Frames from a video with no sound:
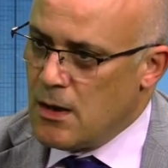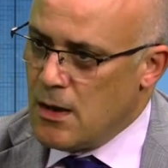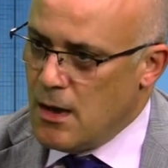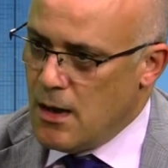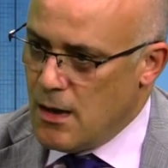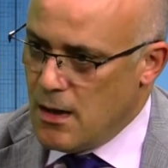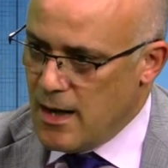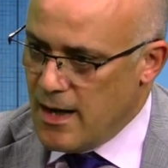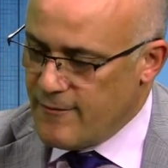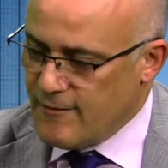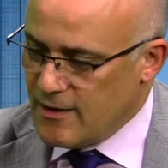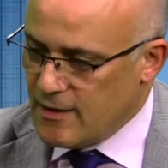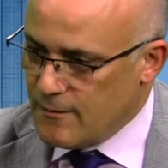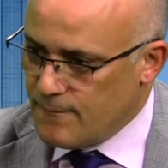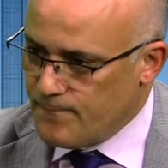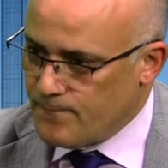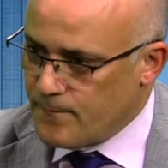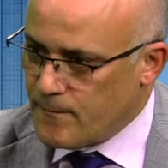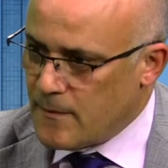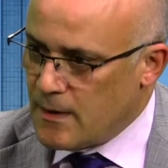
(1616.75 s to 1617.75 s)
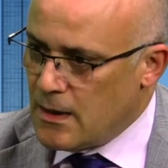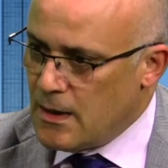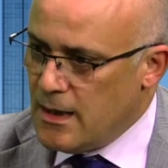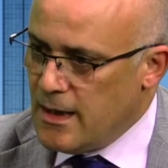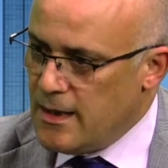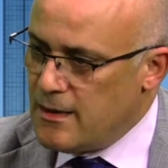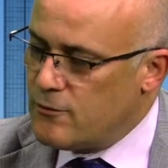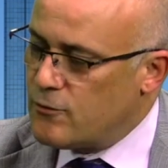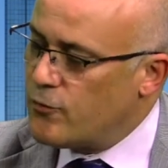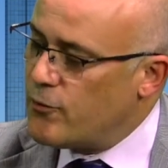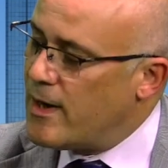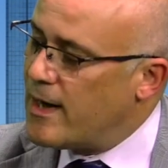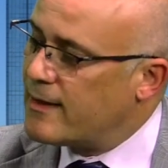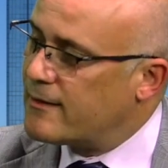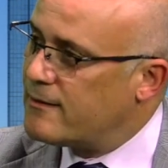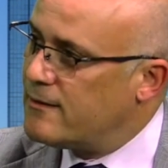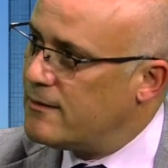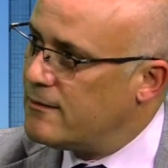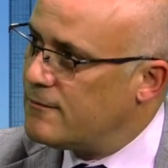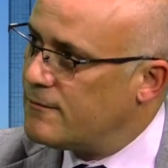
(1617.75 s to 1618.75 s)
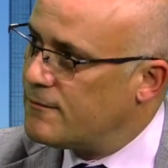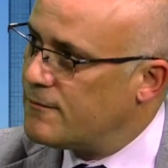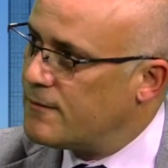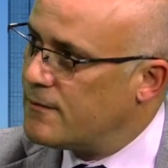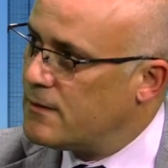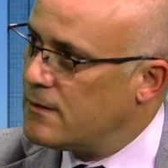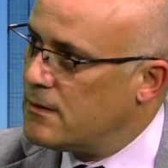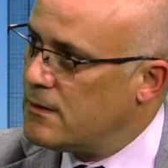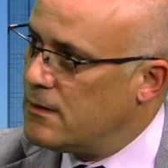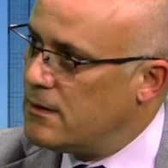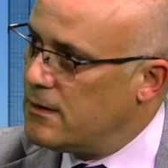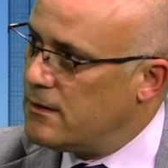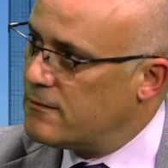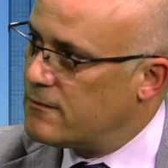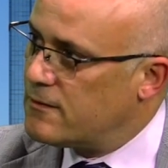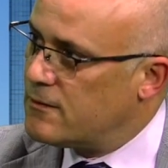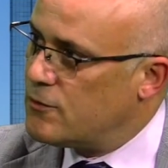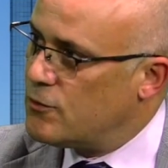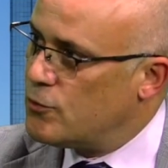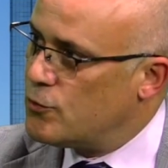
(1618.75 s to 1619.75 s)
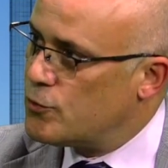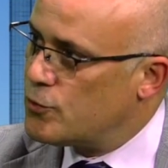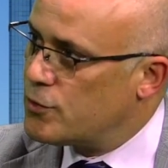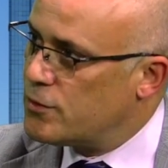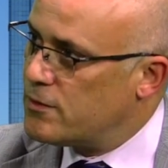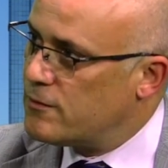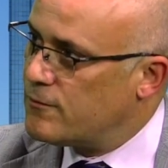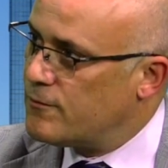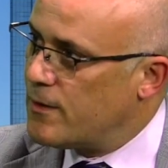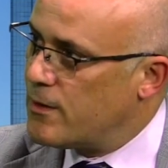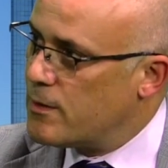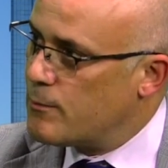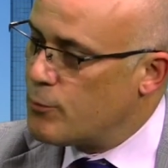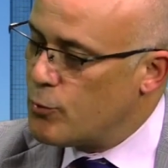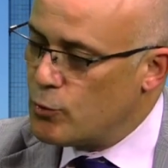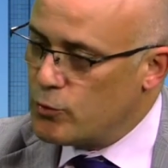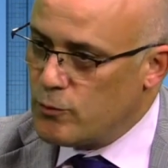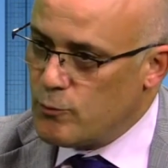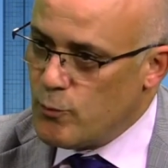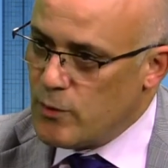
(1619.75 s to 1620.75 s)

uh, having an interactive institution is very important.